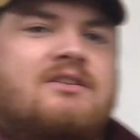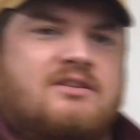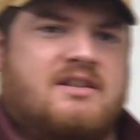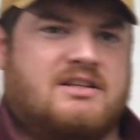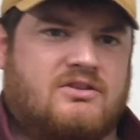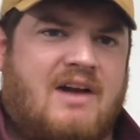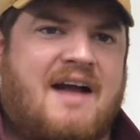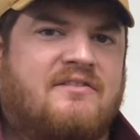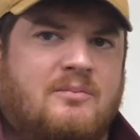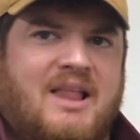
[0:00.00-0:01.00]
It's
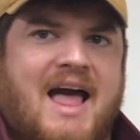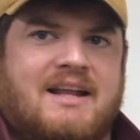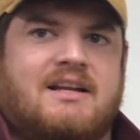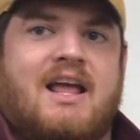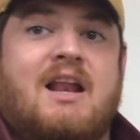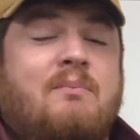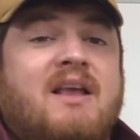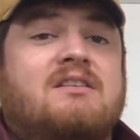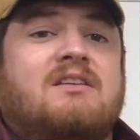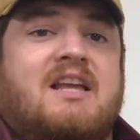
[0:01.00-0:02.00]
derived from Latin, and it
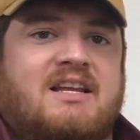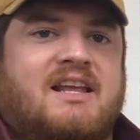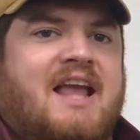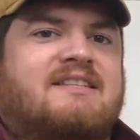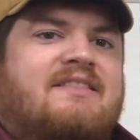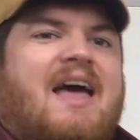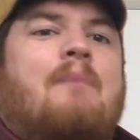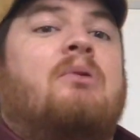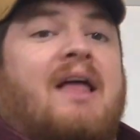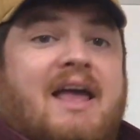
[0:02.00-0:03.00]
basically indicates that
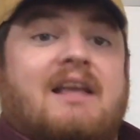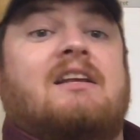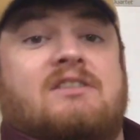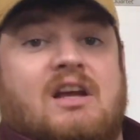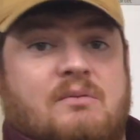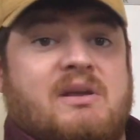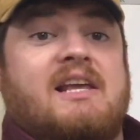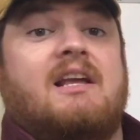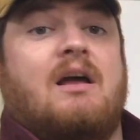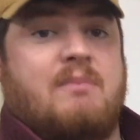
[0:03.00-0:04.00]
that plant is going to
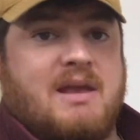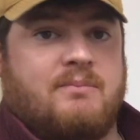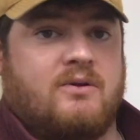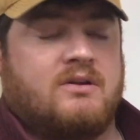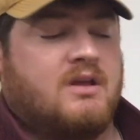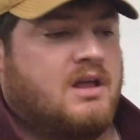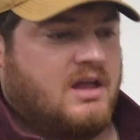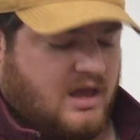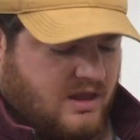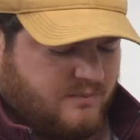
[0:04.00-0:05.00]
be a maple.
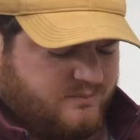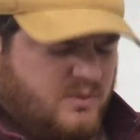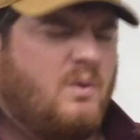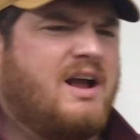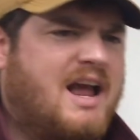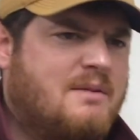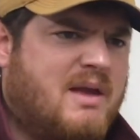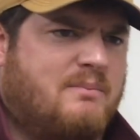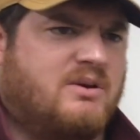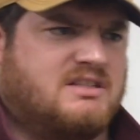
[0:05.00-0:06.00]
But what kind of
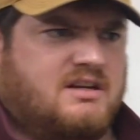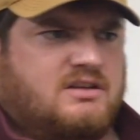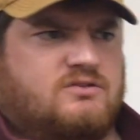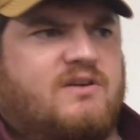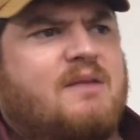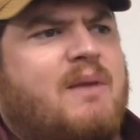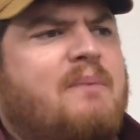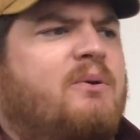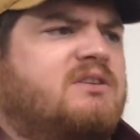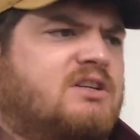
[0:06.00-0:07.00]
maple is it? Is it a red
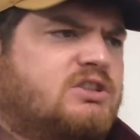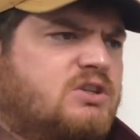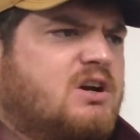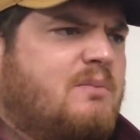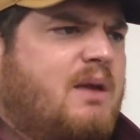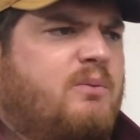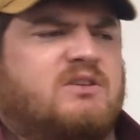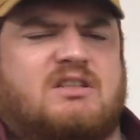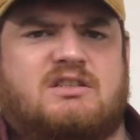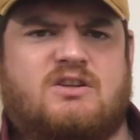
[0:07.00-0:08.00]
maple? Is it a sugar maple? Is
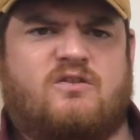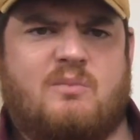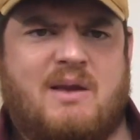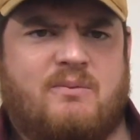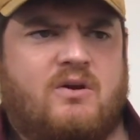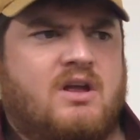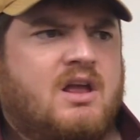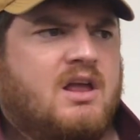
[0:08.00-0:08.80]
it a silver maple?